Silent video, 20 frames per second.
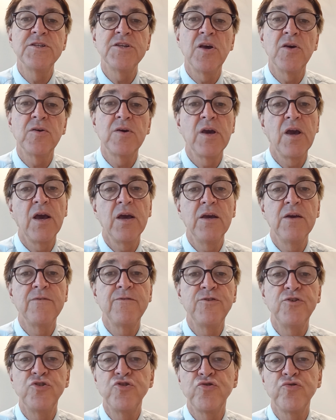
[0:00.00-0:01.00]
okay
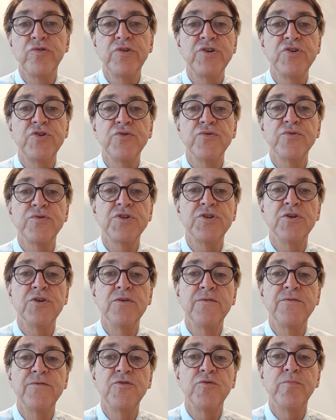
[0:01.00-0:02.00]
if you treat
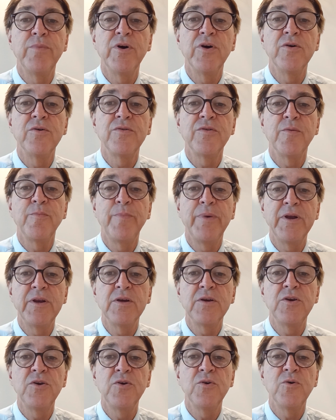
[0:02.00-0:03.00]
yourself to both a
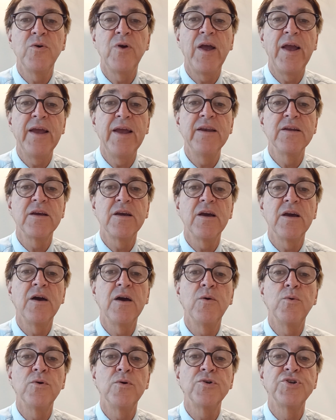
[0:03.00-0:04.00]
pedicure and a
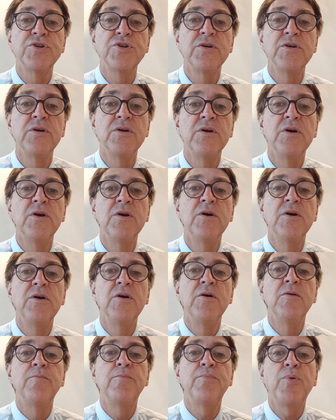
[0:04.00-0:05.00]
car wash.
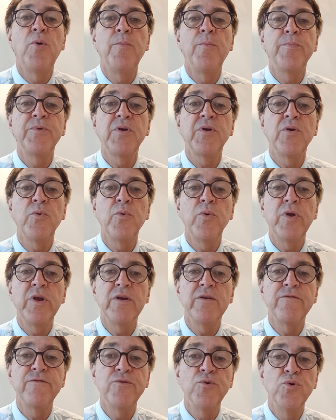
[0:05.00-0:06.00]
Prompt
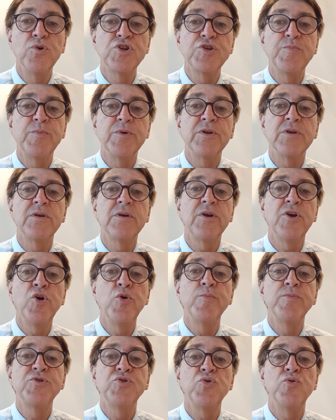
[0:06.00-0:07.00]
reinforcement
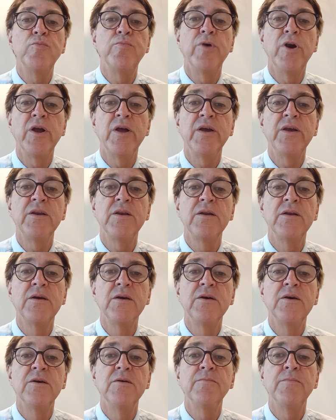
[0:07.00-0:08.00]
helps your brain
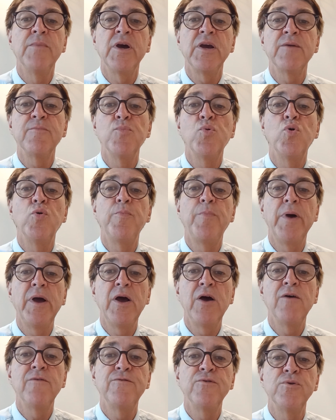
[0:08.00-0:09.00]
make more
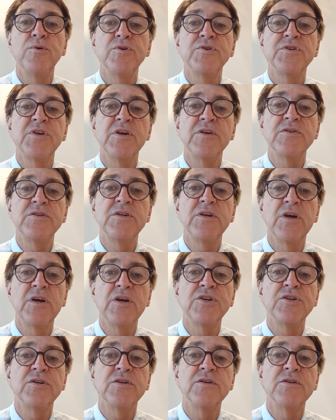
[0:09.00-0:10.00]
powerful
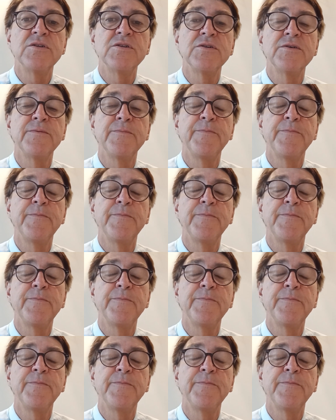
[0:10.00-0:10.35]
associations.